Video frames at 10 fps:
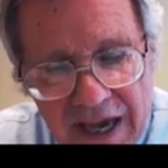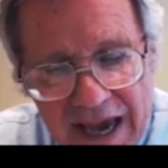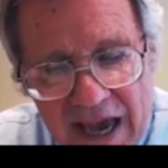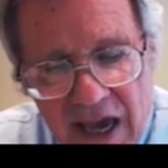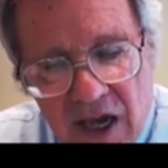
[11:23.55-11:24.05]

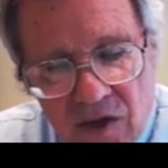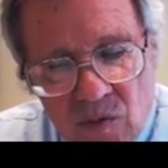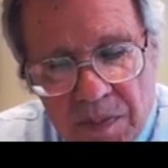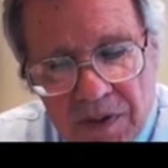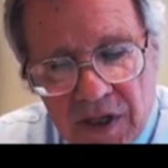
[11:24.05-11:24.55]
and
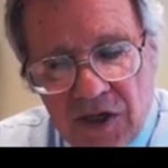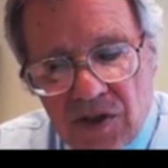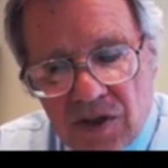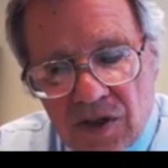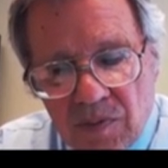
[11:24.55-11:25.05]

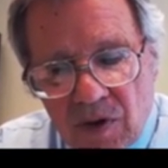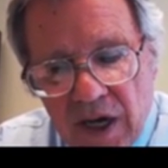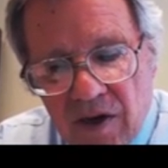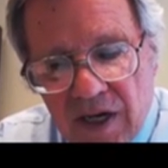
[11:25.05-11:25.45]
replaces the prior